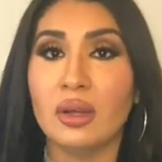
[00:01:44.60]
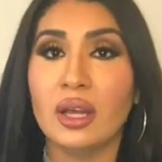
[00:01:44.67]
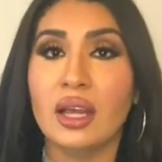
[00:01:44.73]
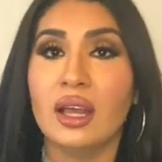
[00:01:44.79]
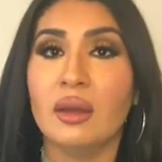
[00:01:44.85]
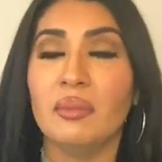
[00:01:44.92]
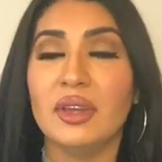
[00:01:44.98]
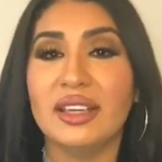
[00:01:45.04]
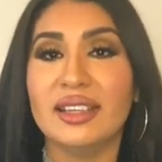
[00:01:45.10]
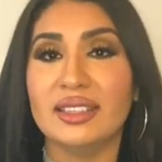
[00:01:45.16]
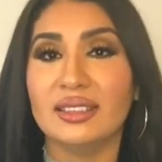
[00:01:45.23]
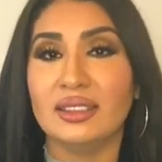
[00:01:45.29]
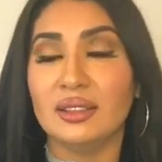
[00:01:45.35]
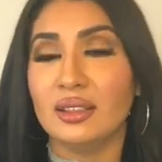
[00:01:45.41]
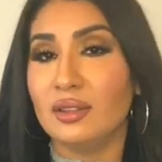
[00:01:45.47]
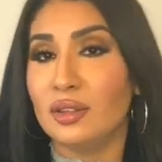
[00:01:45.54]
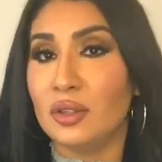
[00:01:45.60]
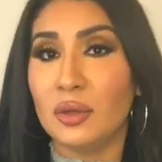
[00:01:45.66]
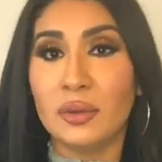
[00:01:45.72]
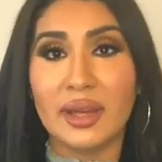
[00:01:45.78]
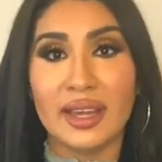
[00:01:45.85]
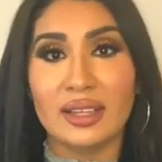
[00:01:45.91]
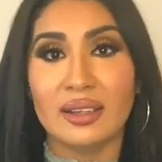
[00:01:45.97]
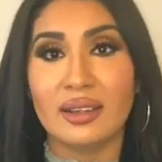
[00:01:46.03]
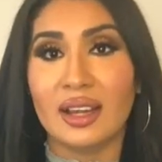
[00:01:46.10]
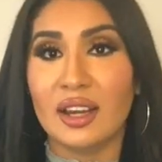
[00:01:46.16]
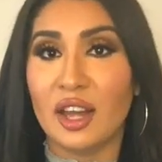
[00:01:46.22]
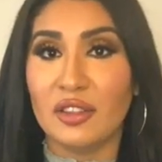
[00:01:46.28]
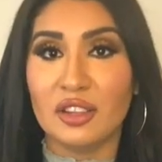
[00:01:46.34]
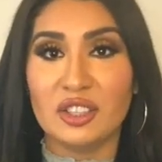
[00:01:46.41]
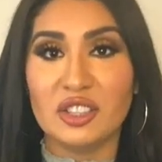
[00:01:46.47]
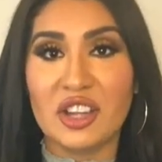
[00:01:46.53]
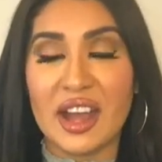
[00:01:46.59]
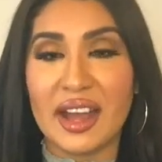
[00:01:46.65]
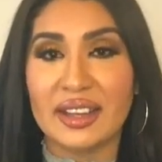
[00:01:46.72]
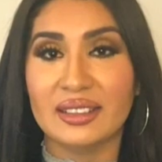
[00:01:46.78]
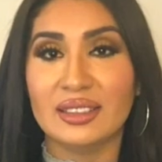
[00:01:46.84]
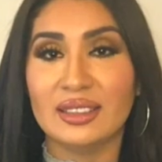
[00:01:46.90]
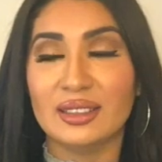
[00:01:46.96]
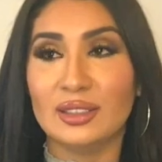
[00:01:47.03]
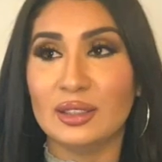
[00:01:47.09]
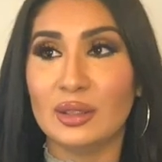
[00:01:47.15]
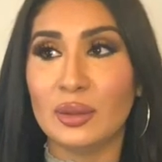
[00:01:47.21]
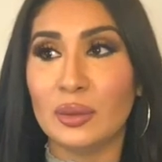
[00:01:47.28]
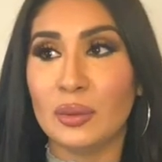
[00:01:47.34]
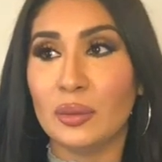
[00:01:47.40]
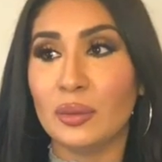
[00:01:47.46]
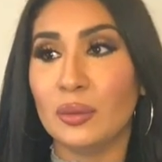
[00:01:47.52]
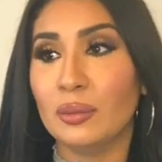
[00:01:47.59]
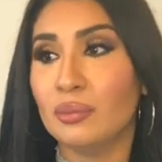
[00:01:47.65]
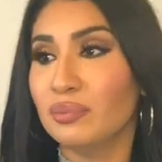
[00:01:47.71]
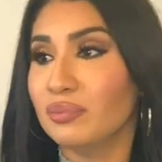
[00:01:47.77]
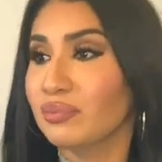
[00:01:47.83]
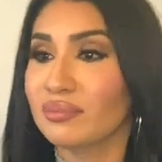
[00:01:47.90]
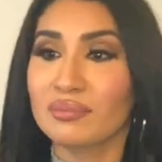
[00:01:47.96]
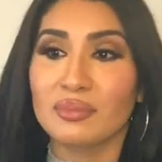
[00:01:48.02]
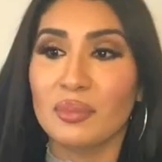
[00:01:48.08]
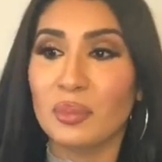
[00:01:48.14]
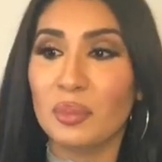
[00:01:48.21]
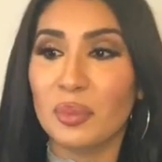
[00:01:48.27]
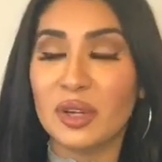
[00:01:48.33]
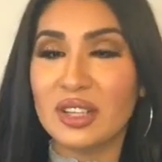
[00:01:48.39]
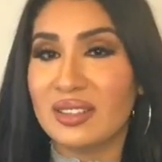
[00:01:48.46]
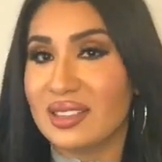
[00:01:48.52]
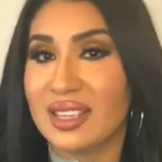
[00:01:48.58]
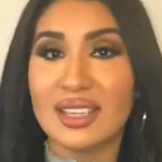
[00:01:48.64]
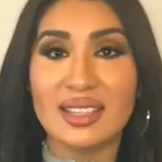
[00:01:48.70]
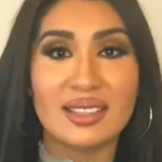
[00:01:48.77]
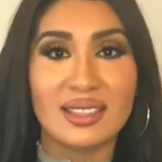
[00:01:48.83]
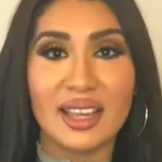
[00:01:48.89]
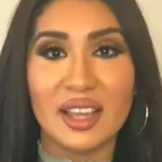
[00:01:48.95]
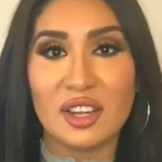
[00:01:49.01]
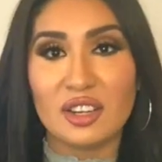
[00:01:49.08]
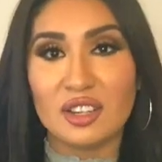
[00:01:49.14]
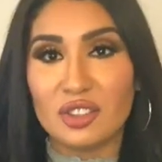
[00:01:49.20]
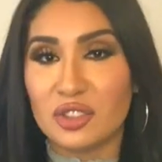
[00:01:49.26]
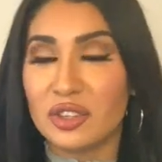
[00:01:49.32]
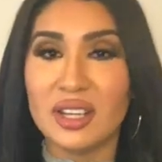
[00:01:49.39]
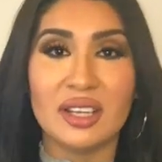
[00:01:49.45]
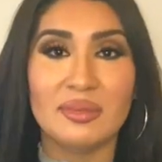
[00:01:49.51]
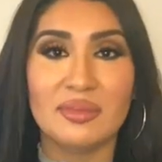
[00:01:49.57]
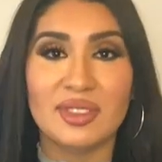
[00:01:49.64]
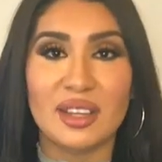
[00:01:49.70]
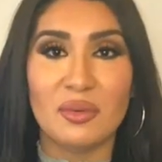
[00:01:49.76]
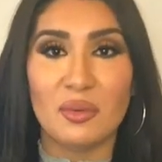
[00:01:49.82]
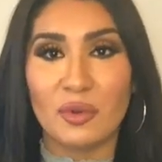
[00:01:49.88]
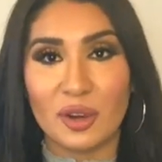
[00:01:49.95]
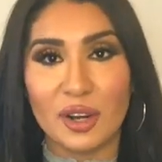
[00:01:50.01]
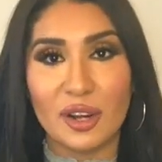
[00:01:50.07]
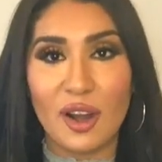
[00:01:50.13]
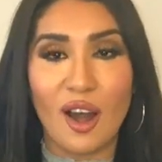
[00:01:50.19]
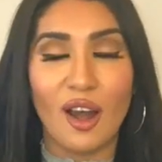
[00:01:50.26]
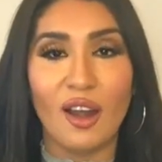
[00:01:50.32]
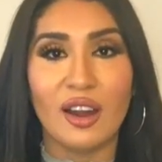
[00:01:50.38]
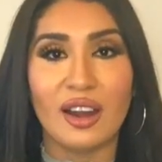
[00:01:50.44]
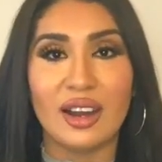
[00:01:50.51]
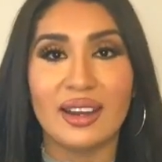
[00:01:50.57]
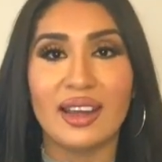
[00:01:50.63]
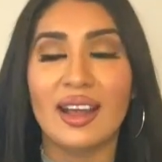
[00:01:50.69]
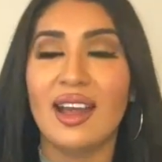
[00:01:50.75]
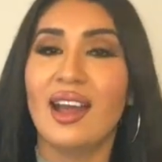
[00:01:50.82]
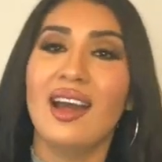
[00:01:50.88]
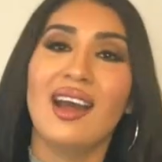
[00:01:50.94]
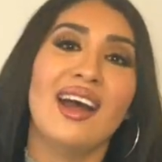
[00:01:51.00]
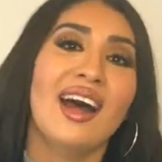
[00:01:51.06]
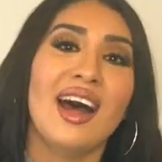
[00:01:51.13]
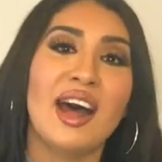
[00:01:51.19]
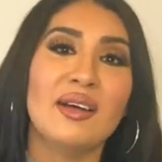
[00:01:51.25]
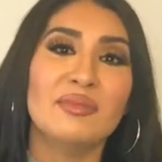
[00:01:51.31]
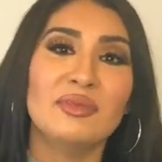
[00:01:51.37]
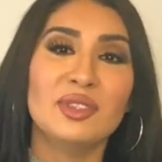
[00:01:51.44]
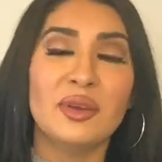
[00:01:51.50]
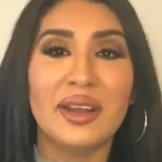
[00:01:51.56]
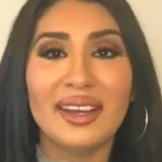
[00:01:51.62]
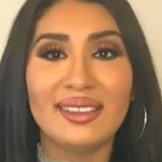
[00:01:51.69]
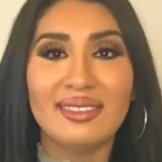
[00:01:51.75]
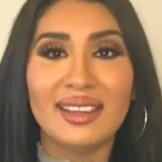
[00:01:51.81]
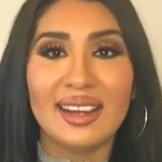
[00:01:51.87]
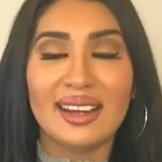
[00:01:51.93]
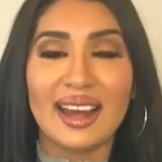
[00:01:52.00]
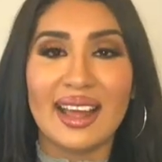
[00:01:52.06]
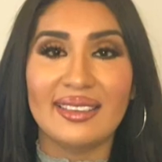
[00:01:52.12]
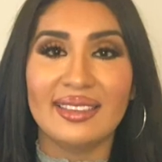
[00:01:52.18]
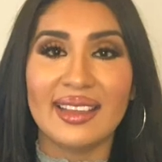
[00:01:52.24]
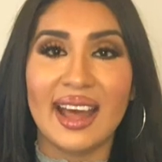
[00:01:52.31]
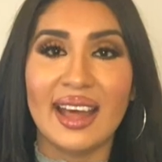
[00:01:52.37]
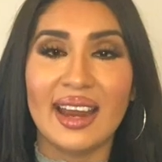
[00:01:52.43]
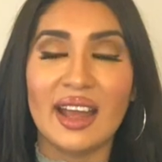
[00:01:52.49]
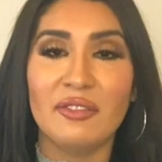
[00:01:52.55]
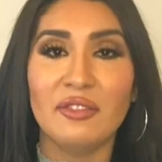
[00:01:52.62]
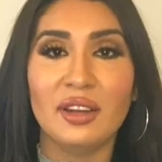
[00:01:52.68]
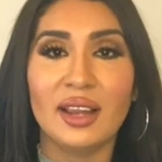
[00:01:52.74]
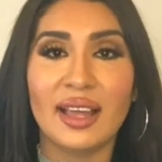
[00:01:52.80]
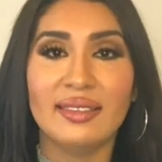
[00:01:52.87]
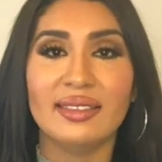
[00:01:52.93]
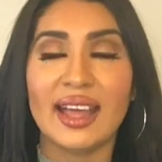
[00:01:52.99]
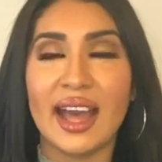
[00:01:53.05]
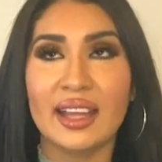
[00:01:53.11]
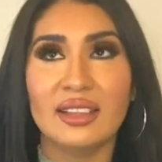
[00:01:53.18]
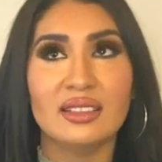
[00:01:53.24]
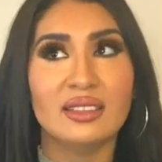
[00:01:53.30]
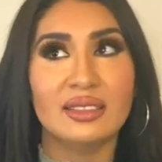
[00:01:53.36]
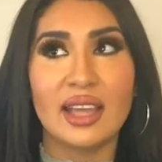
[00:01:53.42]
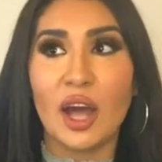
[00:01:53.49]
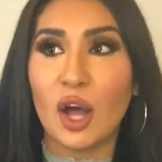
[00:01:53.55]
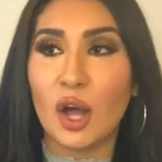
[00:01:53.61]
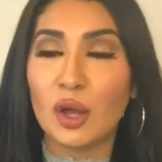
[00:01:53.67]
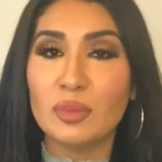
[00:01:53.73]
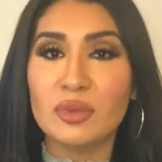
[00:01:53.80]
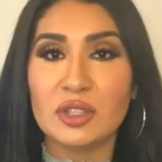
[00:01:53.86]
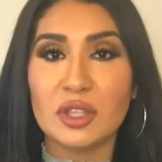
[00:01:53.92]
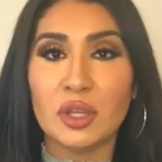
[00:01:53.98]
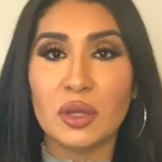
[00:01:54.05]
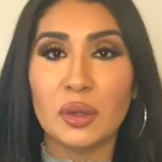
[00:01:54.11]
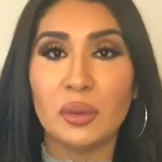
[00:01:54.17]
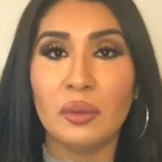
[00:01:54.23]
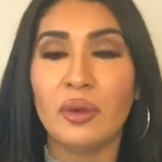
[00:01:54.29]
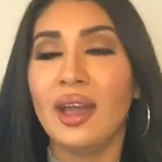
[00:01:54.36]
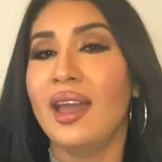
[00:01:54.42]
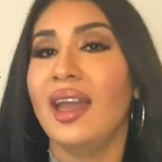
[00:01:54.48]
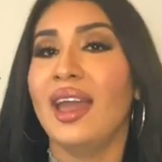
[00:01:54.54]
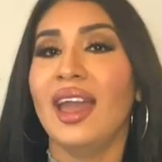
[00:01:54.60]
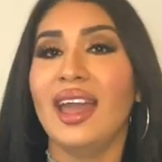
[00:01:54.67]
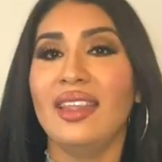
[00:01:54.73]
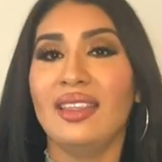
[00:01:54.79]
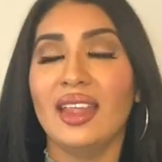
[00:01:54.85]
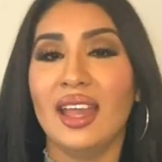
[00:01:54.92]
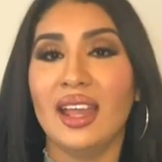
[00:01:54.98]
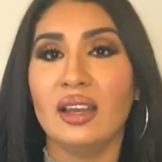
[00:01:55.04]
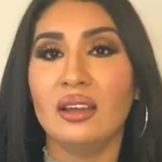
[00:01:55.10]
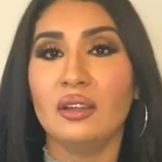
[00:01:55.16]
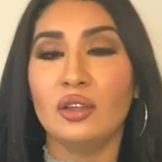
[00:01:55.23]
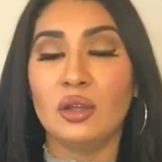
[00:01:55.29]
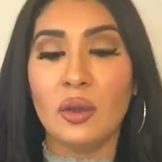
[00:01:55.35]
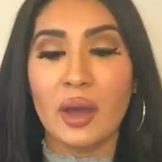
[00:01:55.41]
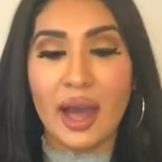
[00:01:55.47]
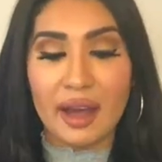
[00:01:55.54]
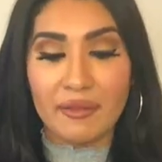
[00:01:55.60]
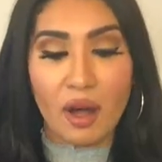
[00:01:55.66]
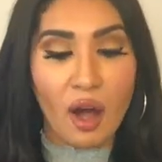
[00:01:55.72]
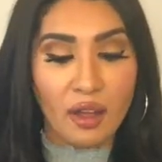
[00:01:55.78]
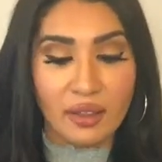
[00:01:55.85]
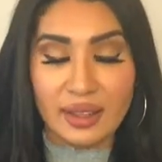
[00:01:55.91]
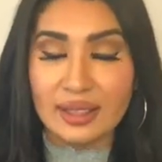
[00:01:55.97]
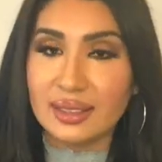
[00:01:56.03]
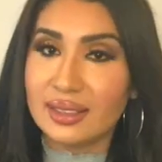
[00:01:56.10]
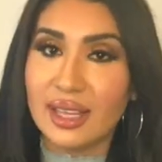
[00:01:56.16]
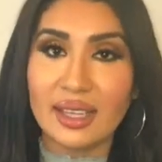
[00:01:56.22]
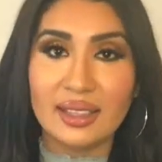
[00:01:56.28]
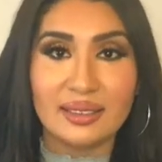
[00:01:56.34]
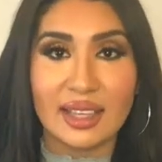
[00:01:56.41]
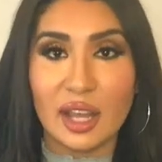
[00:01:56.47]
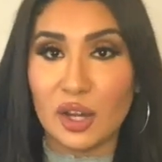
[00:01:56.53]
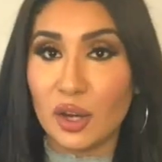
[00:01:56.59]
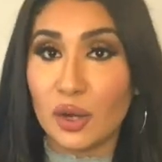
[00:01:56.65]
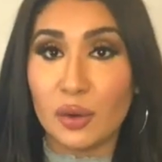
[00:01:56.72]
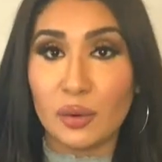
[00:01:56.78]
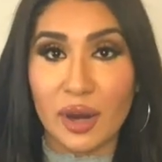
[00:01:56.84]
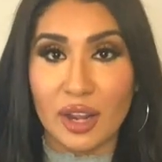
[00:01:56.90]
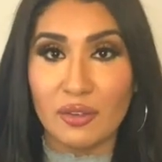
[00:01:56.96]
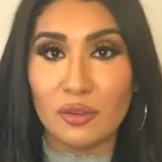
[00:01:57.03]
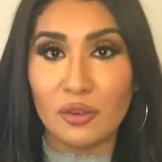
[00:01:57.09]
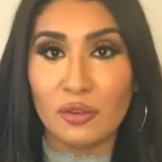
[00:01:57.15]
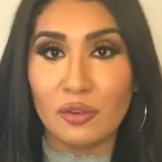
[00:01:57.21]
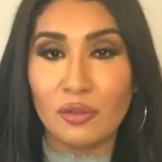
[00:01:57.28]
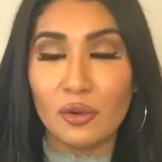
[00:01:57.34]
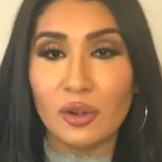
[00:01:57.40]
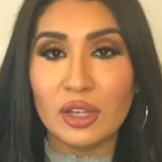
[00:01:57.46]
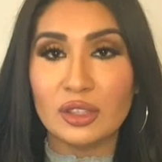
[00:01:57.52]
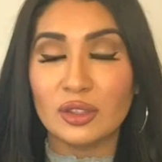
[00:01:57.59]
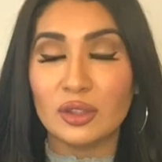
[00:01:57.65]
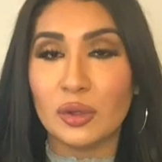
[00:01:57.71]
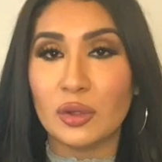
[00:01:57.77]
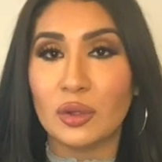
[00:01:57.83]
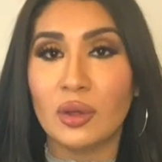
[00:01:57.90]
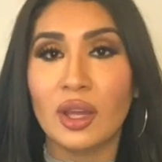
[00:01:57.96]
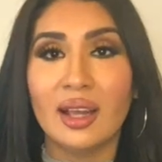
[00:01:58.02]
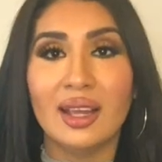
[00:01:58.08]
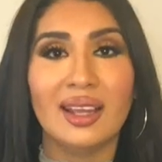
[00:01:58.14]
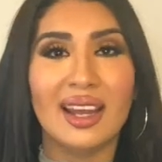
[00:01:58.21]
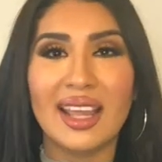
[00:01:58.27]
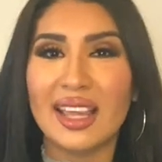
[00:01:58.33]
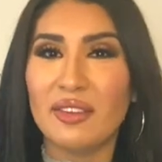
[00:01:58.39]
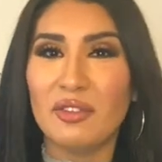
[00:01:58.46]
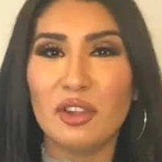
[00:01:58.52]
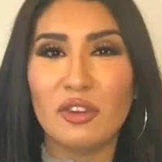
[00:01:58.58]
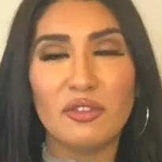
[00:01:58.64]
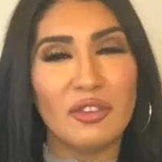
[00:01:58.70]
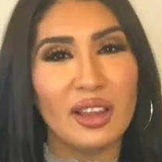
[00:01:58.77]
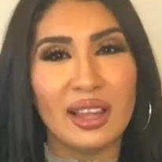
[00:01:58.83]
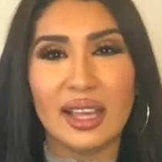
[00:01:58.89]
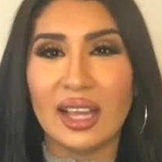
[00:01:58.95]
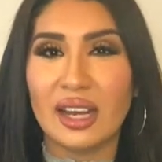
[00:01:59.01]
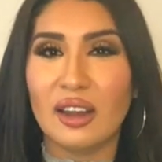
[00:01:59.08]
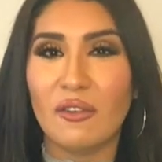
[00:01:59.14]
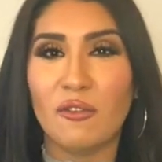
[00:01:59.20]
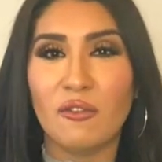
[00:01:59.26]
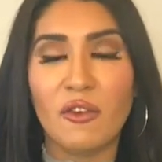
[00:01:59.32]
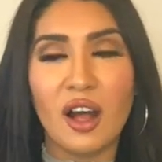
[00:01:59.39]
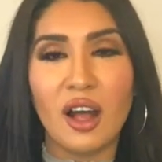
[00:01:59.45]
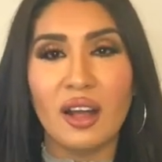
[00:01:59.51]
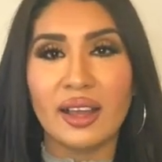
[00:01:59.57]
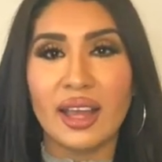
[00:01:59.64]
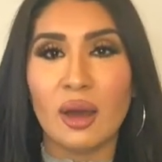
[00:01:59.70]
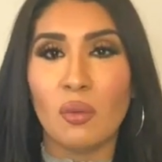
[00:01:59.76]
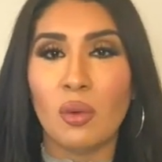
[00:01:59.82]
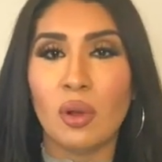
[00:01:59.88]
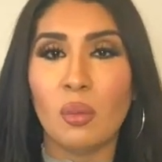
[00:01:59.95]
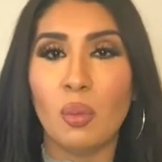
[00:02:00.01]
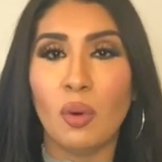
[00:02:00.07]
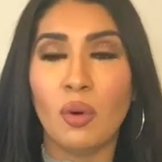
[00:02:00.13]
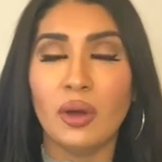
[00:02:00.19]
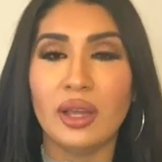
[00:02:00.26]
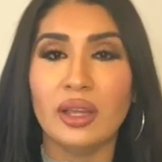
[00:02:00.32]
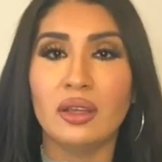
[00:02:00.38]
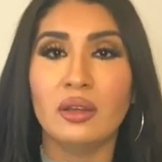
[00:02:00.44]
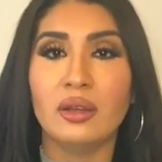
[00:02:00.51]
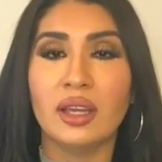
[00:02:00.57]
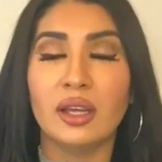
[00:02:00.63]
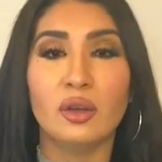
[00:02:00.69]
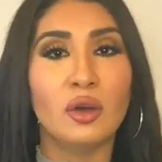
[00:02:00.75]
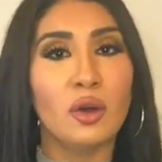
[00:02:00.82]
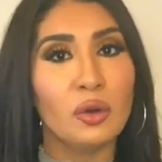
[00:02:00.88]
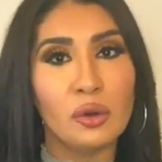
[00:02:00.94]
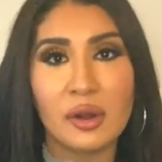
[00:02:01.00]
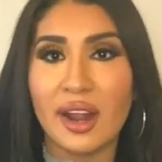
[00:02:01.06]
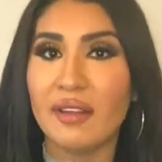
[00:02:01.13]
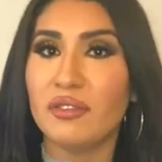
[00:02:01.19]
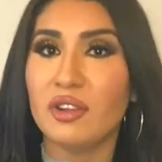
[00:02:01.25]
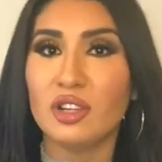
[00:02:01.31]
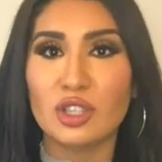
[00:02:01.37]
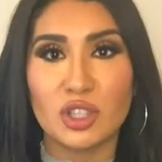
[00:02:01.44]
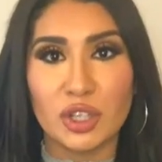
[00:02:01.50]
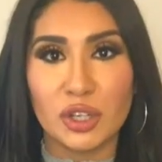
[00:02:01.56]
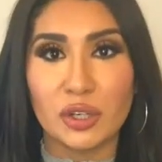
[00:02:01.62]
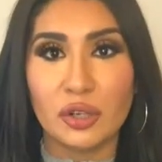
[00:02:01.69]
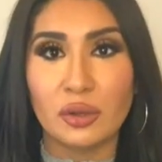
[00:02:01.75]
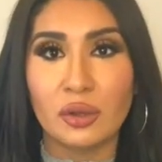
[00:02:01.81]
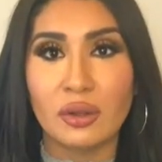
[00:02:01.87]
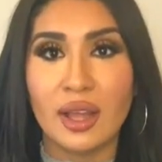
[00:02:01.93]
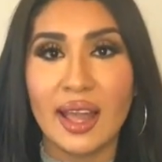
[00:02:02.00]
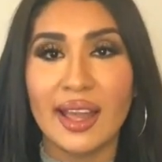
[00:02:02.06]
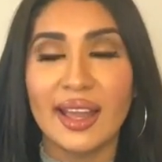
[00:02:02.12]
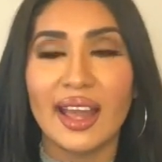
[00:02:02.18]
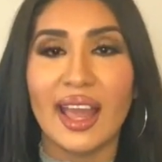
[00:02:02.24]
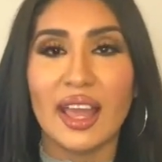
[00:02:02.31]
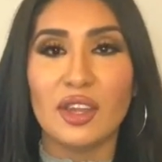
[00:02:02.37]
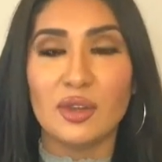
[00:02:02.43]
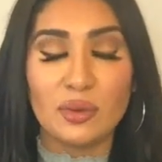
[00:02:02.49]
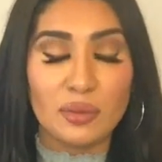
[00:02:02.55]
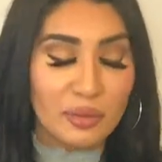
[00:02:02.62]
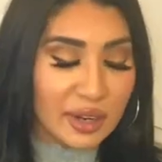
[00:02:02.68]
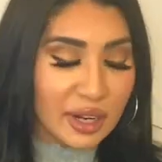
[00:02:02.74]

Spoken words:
because you get another chance to persist in your dreams and work hard. So anything like that, I feel like that just helps you, and then you have all these things that you're grateful for. So like if you're feeling in a funk at one point, you can go grab your journal and you read